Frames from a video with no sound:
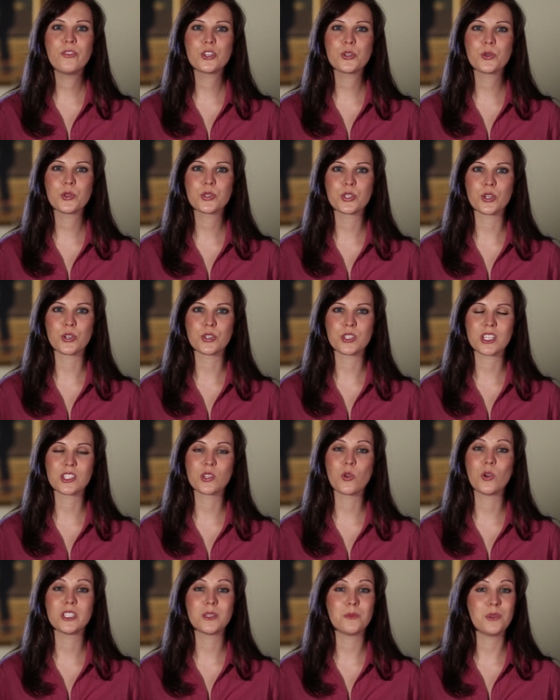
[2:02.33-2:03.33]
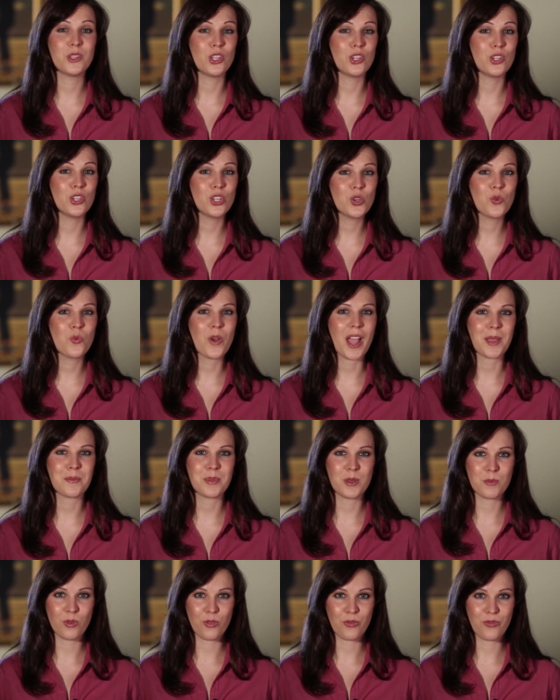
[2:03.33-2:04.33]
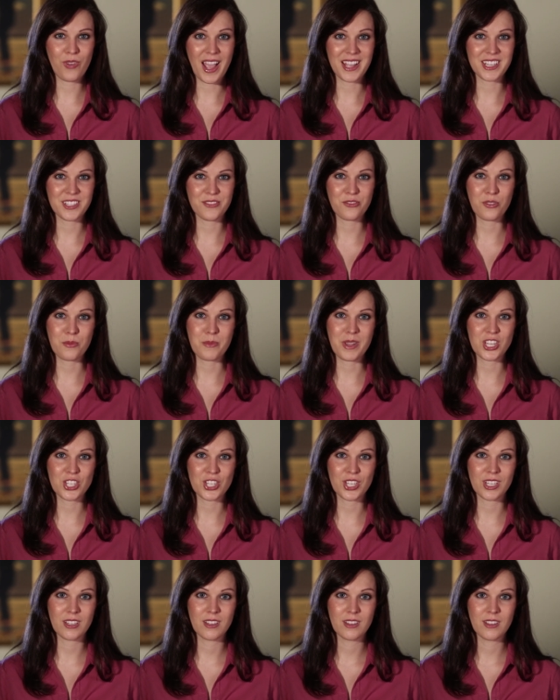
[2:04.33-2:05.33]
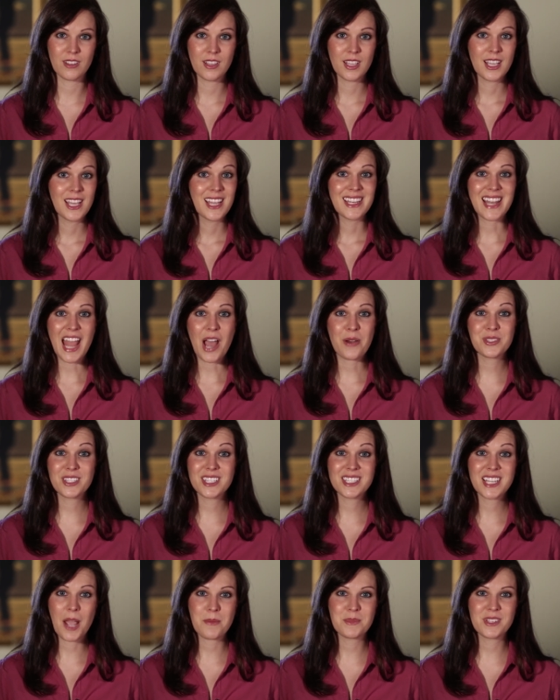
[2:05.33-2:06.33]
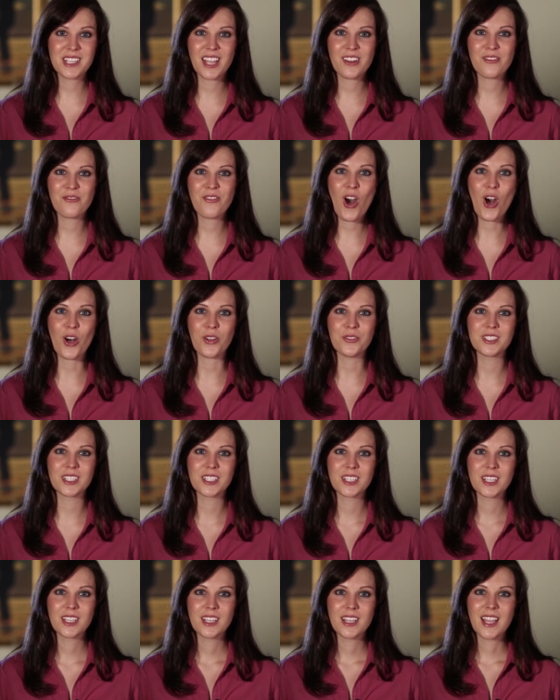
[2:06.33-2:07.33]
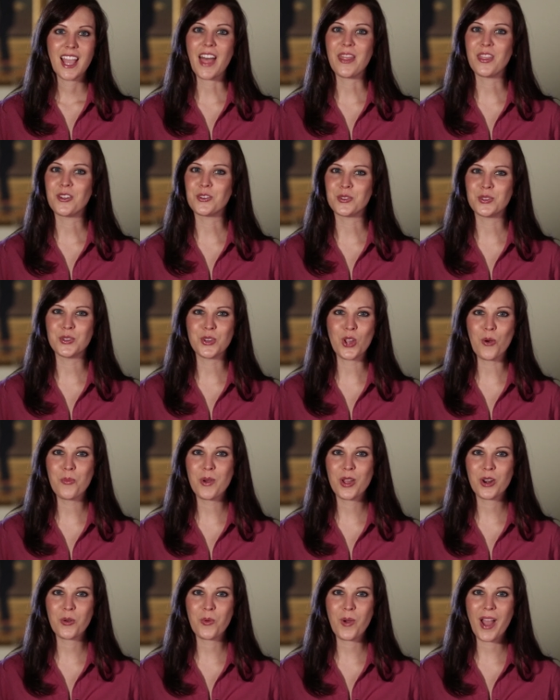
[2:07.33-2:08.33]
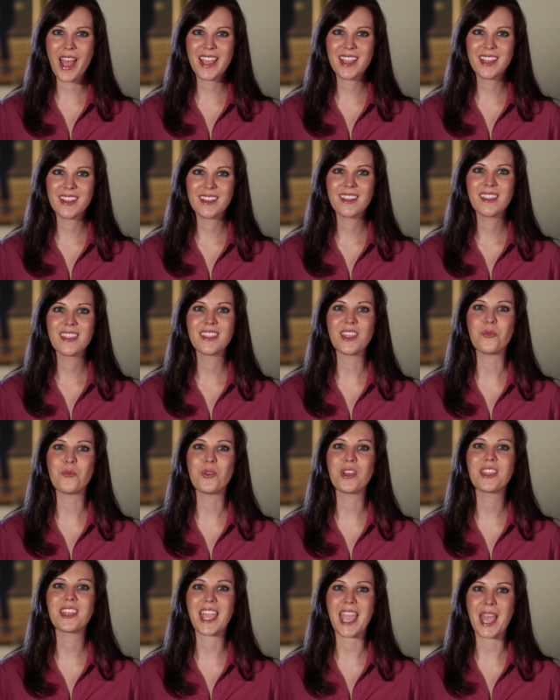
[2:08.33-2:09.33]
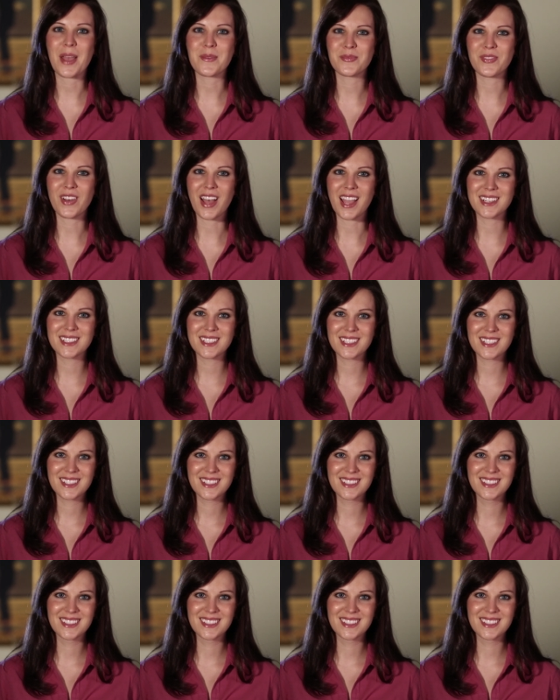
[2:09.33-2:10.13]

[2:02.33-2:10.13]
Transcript: visual search is going to be the new way people find information. Now is the time to get involved, and there's no better way than with CamFind.